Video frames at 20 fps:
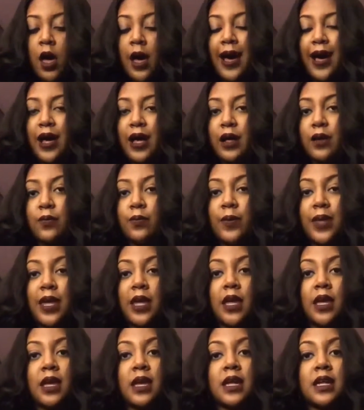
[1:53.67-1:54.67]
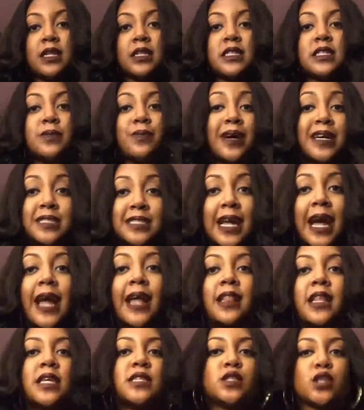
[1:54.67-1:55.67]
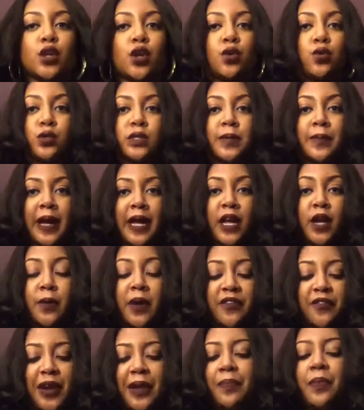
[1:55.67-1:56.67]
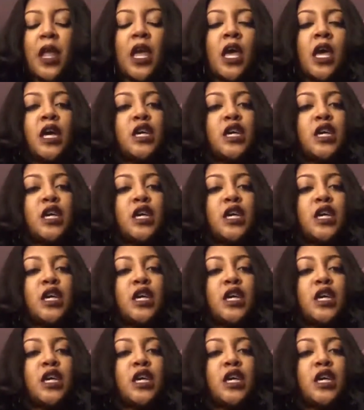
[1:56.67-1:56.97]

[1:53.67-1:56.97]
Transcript: And my stylist, the girl who did my hair, my friend,